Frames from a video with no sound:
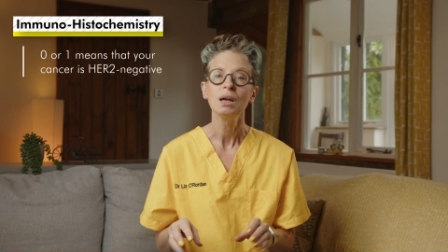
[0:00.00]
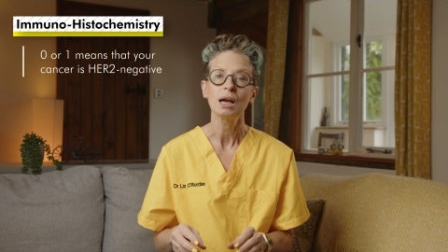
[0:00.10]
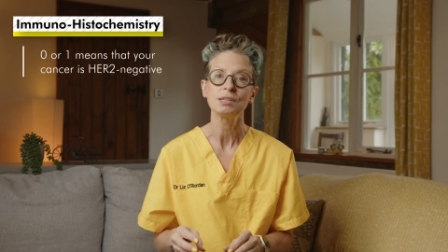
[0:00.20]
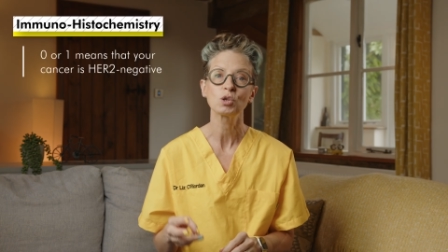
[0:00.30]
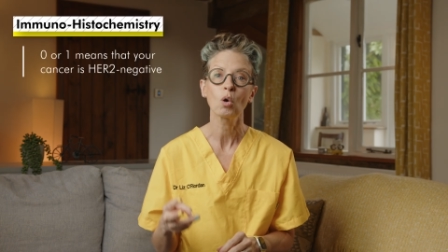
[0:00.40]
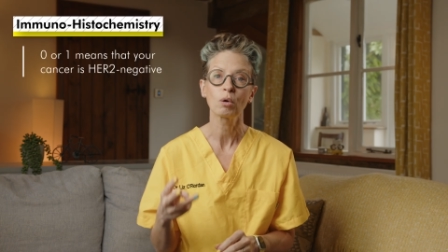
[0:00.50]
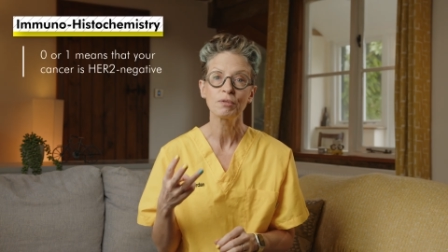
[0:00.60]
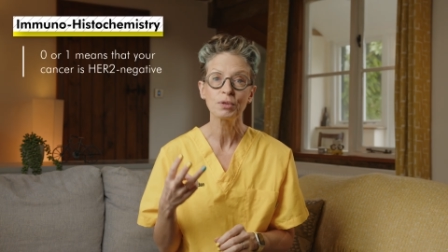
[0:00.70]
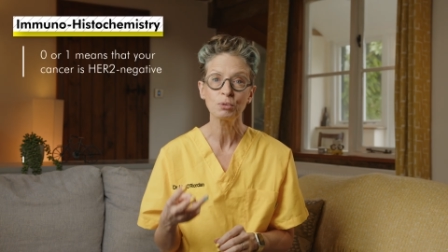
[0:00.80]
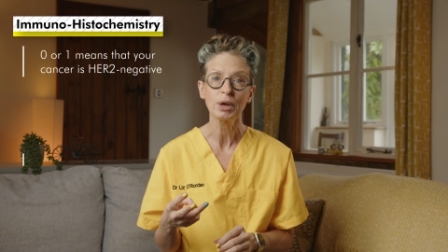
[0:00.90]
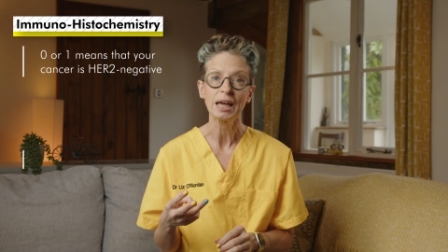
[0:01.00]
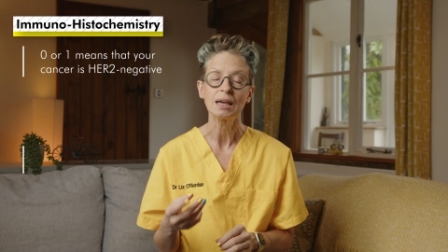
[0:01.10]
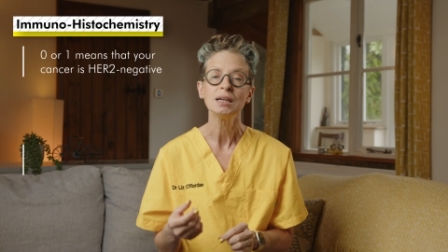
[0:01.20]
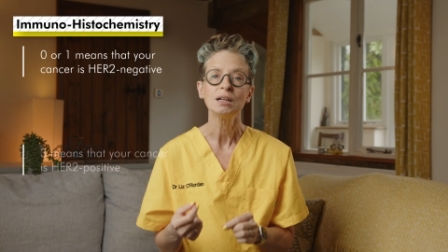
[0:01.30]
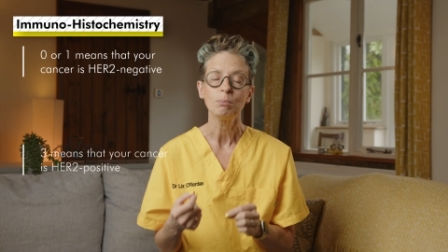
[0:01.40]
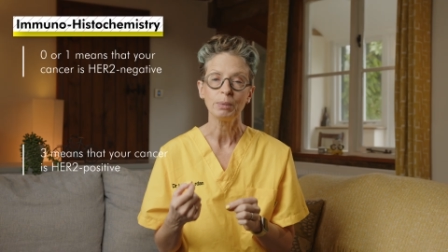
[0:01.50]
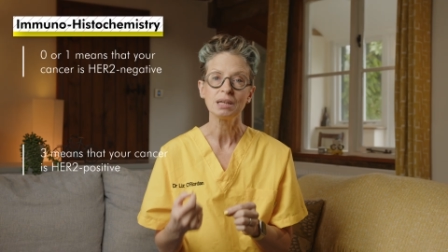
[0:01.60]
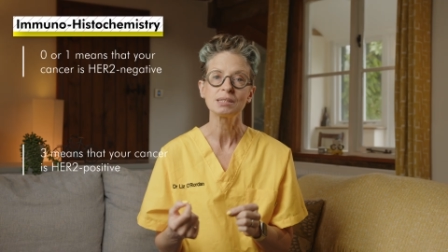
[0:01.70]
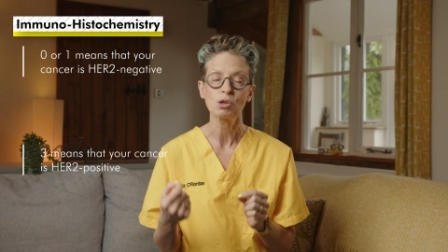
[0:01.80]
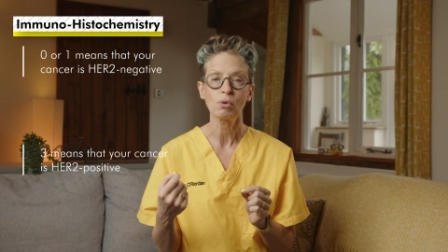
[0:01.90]
A score of 3
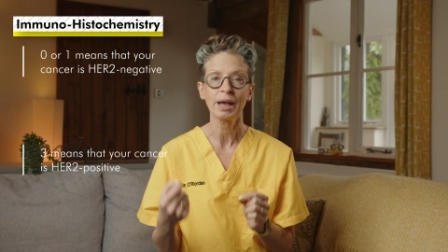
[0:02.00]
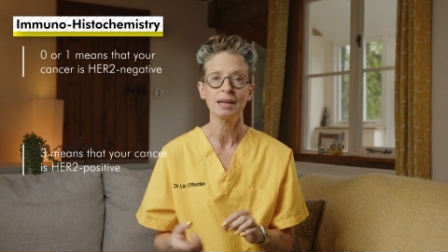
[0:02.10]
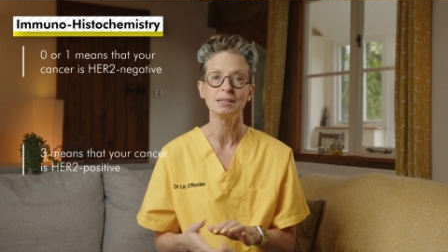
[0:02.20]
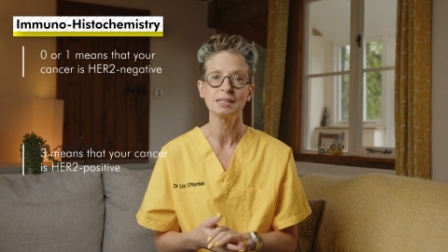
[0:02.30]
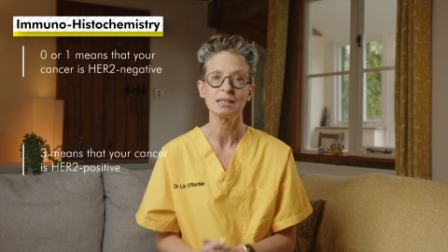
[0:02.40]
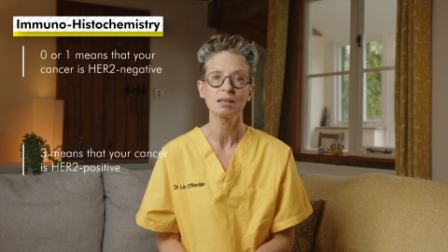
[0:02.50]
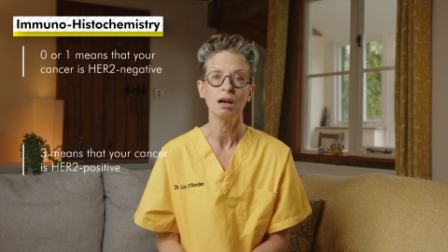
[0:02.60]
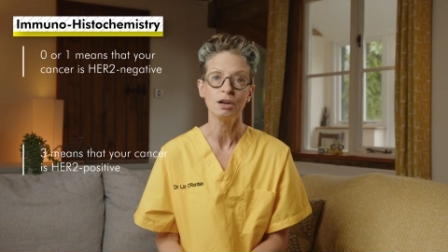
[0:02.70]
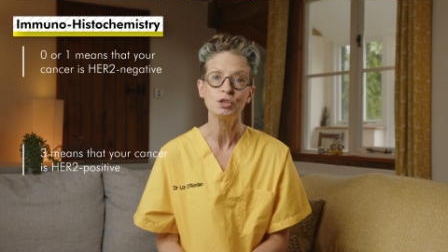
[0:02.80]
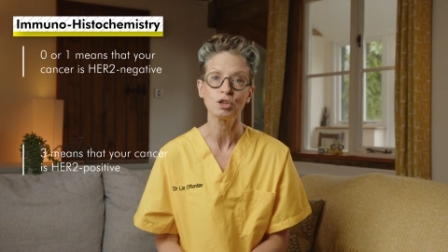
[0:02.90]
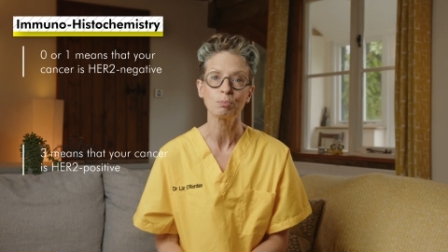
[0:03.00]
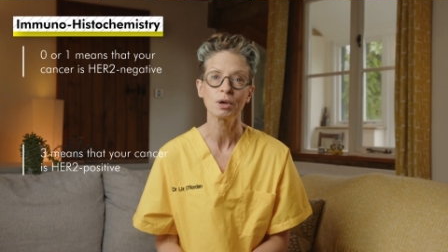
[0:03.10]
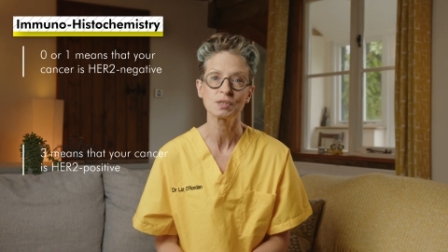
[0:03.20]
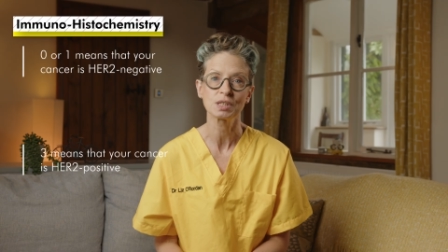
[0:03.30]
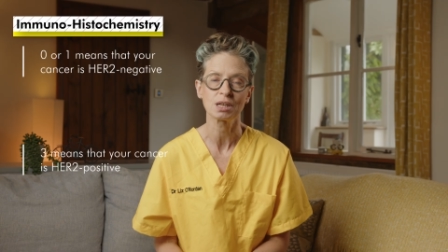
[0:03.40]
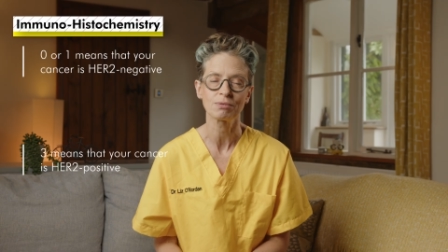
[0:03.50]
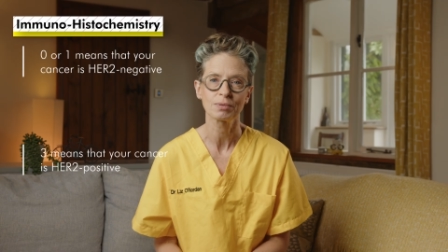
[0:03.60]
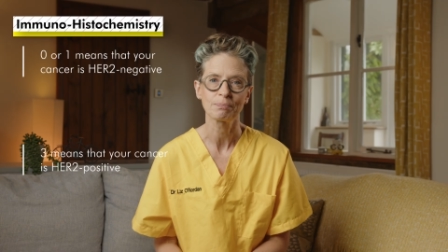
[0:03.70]
means that your cancer is HER2 positive.